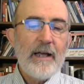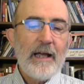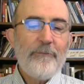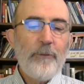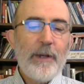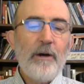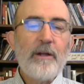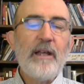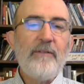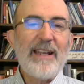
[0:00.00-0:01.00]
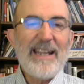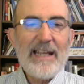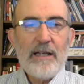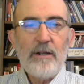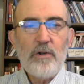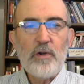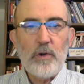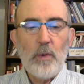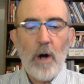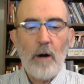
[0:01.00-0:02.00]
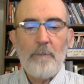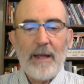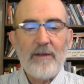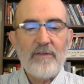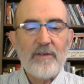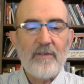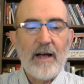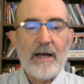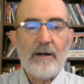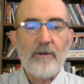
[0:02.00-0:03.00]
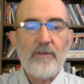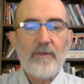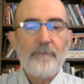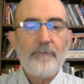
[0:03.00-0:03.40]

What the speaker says: if we are giving in to our base desires.